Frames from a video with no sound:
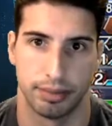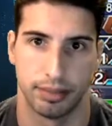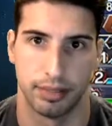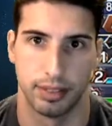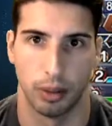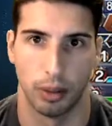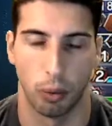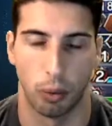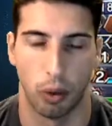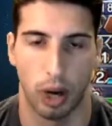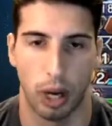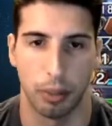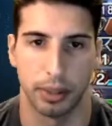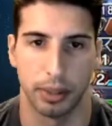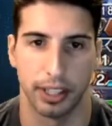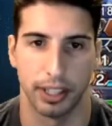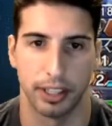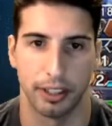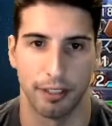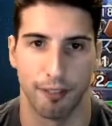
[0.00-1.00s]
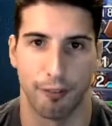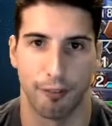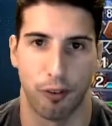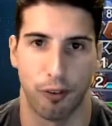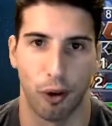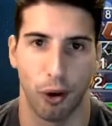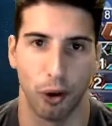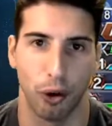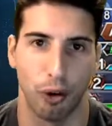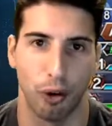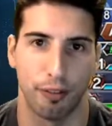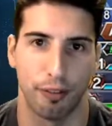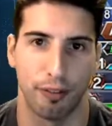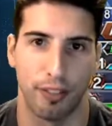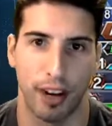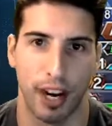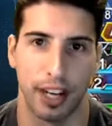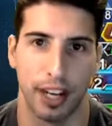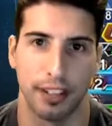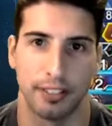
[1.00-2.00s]
Whopping
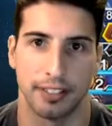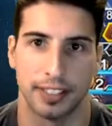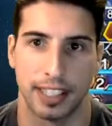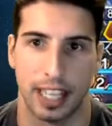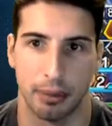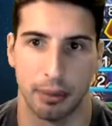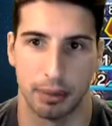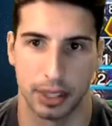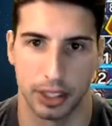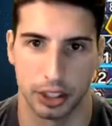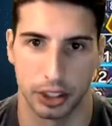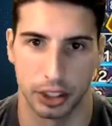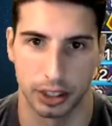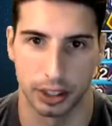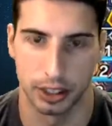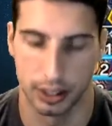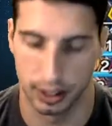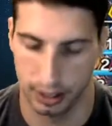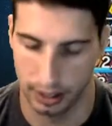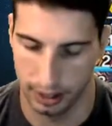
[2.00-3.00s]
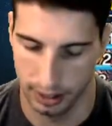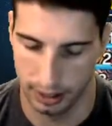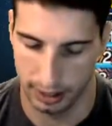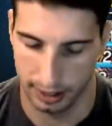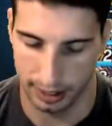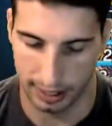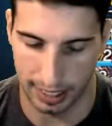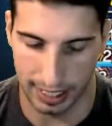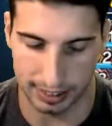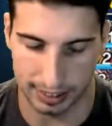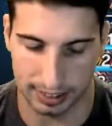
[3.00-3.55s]
405 damage. That's gonna